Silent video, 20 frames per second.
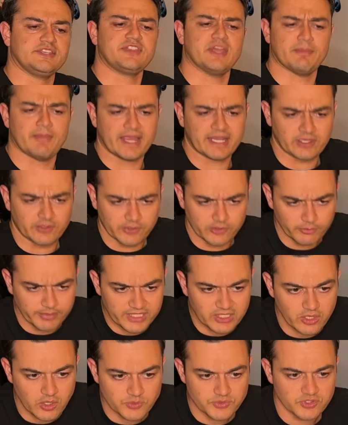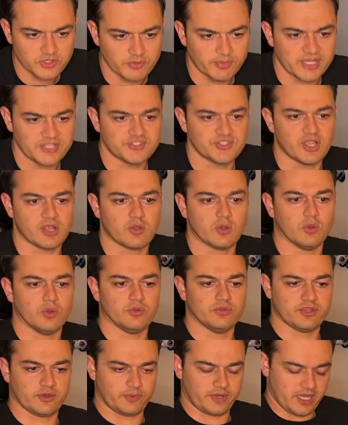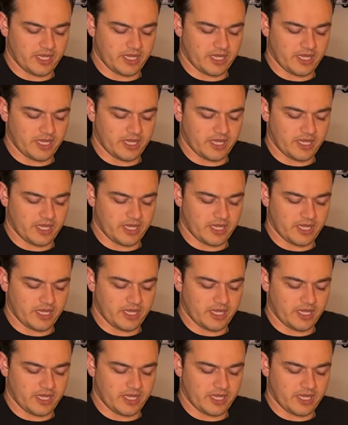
that mic a little bit closer to my suck hole. There we